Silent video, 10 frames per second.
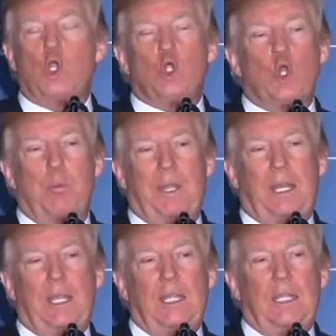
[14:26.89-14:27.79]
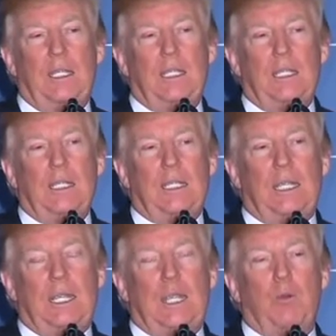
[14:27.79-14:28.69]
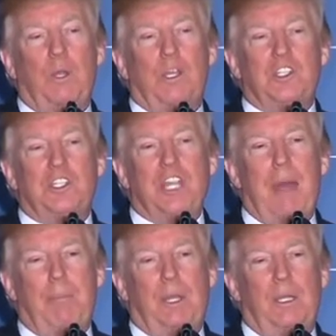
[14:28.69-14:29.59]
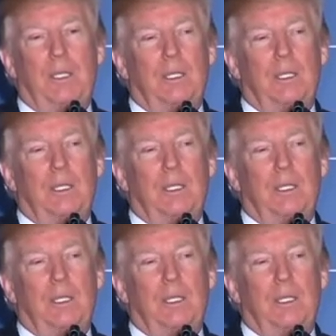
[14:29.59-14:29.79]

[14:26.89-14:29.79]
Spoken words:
so many. And we're going to stop it.